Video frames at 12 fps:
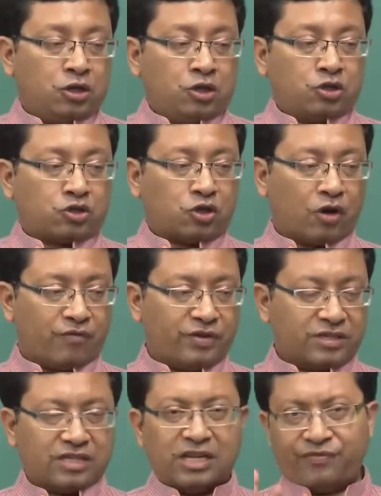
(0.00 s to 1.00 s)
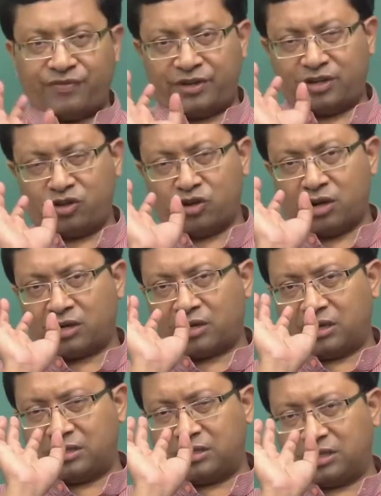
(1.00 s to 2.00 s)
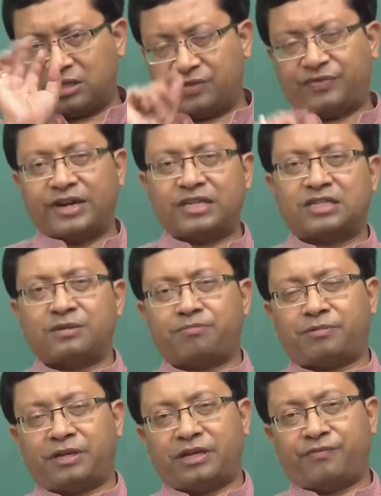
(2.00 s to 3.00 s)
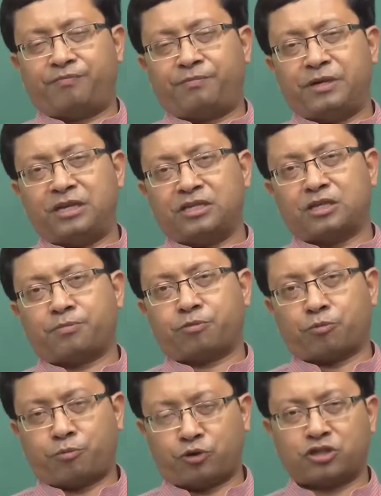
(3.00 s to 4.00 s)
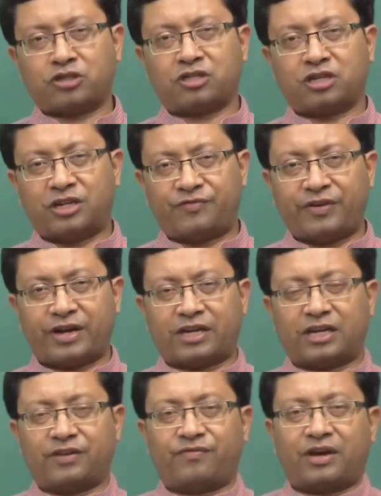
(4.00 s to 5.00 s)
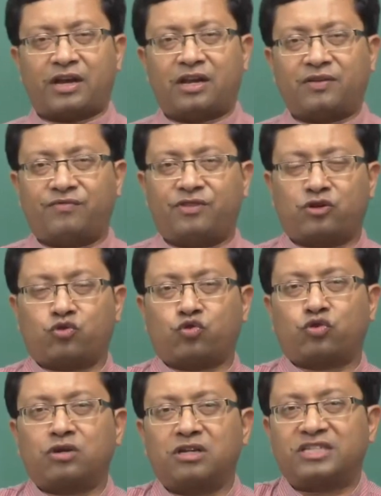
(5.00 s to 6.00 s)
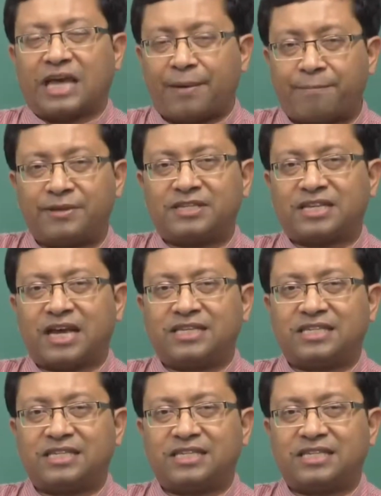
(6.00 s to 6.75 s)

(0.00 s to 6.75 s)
So, obviously, if you are considering very simply, if p is the proportions are defective and if the total sample size